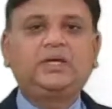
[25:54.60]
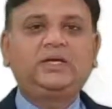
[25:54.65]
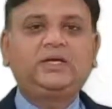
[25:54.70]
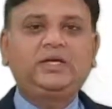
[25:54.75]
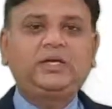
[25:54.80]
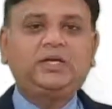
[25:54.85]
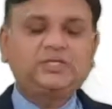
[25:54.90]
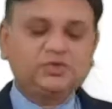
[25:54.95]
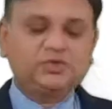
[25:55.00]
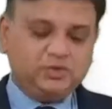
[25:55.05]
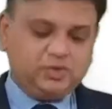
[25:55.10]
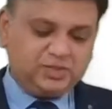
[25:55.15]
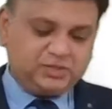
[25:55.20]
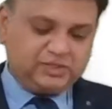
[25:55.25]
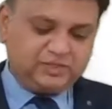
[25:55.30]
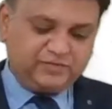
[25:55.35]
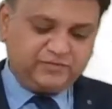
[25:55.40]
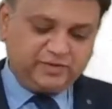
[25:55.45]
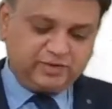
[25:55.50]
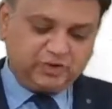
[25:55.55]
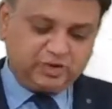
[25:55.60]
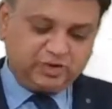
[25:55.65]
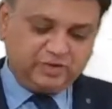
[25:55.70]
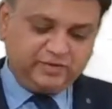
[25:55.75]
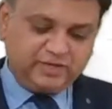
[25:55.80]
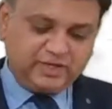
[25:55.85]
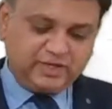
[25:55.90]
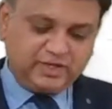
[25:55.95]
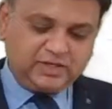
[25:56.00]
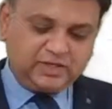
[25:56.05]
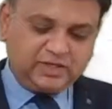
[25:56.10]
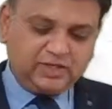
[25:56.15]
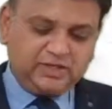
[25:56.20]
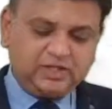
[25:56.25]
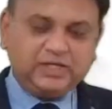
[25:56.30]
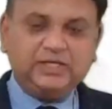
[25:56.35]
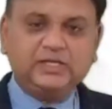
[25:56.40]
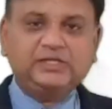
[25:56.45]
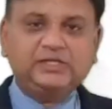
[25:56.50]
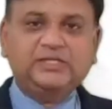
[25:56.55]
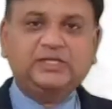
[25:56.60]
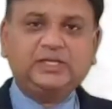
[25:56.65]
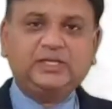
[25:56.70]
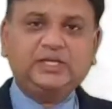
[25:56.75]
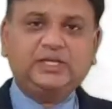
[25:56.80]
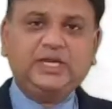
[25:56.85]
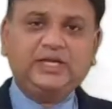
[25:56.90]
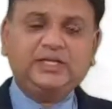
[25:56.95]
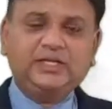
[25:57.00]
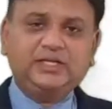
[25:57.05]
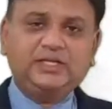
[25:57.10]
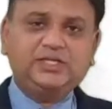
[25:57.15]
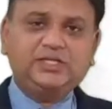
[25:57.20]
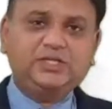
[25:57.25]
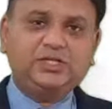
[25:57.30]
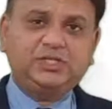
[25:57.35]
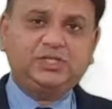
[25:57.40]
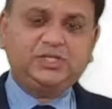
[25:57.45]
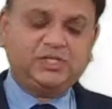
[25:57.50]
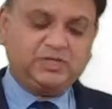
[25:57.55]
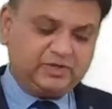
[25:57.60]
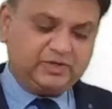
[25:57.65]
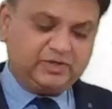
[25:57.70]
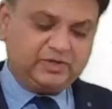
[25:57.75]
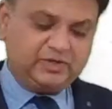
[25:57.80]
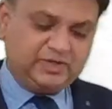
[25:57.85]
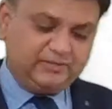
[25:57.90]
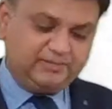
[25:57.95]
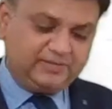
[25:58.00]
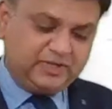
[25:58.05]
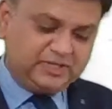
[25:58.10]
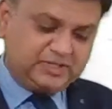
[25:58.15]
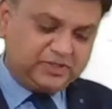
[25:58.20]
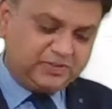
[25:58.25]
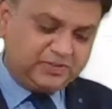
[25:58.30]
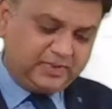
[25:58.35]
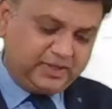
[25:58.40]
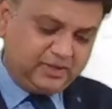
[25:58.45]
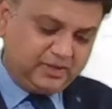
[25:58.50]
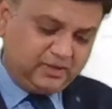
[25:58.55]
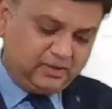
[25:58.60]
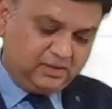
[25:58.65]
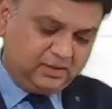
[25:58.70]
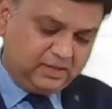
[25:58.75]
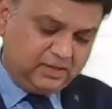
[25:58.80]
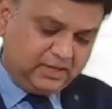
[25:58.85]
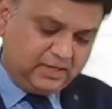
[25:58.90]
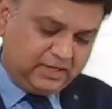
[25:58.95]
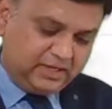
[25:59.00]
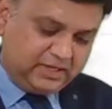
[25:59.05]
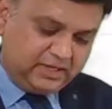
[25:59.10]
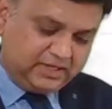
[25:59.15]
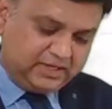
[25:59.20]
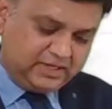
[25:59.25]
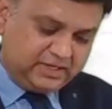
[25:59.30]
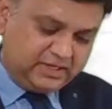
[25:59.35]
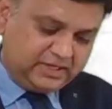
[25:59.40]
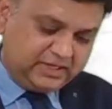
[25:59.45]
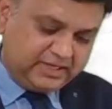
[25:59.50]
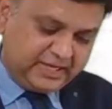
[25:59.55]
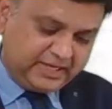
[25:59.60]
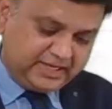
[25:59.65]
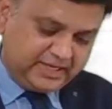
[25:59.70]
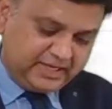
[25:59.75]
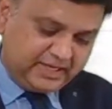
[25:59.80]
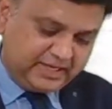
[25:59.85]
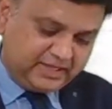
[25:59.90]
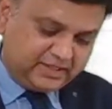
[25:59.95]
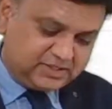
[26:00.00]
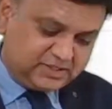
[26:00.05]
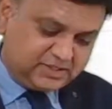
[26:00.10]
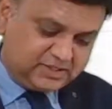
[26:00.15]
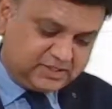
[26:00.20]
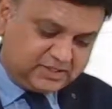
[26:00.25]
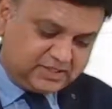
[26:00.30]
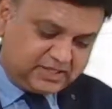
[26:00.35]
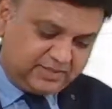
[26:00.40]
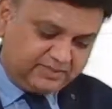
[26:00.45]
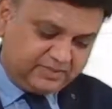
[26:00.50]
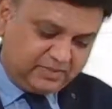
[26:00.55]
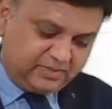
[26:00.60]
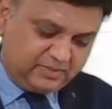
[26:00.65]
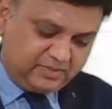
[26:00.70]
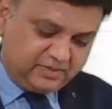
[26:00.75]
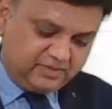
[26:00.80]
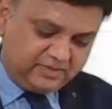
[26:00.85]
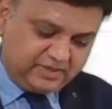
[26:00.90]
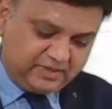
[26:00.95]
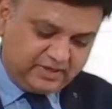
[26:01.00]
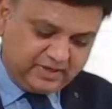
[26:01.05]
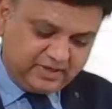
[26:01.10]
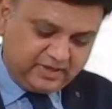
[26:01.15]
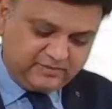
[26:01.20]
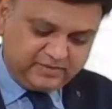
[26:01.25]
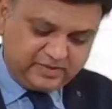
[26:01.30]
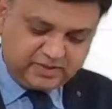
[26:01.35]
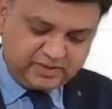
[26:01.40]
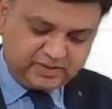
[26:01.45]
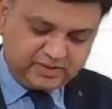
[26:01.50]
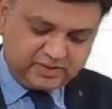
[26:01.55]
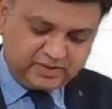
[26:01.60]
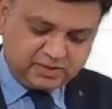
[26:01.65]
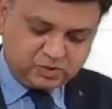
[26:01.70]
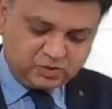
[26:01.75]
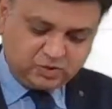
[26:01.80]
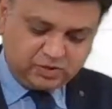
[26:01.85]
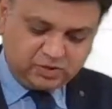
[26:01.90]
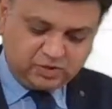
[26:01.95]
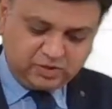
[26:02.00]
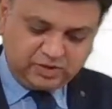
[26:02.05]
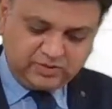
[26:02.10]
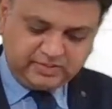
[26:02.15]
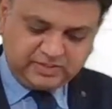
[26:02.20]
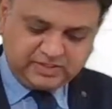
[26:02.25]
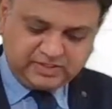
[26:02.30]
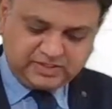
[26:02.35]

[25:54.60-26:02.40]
Dear students, if at all we can, that is, take the decision of the replacement, then in that case, step number 1, investment is going to remain